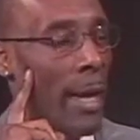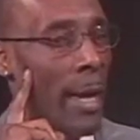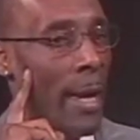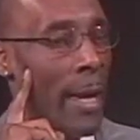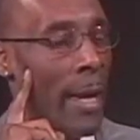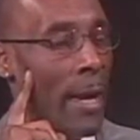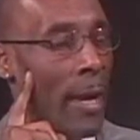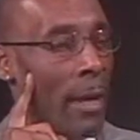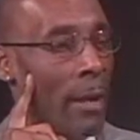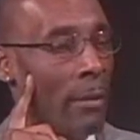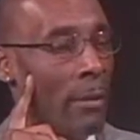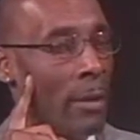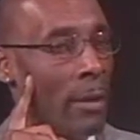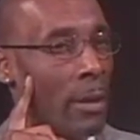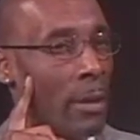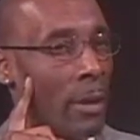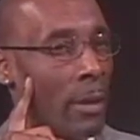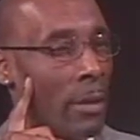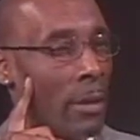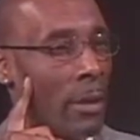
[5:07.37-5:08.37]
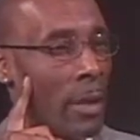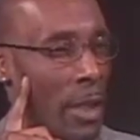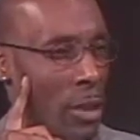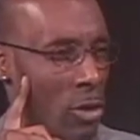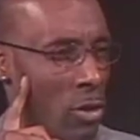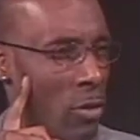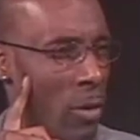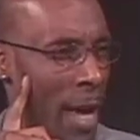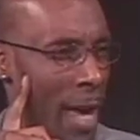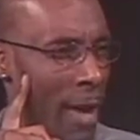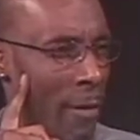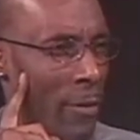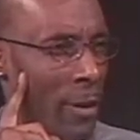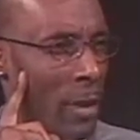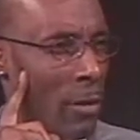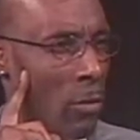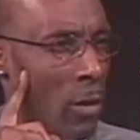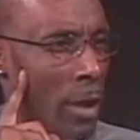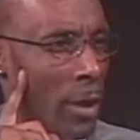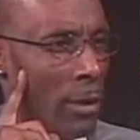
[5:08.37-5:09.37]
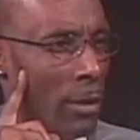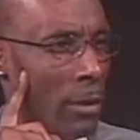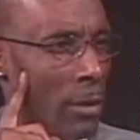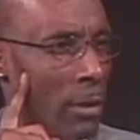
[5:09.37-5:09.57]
Okay, and did you have anyone?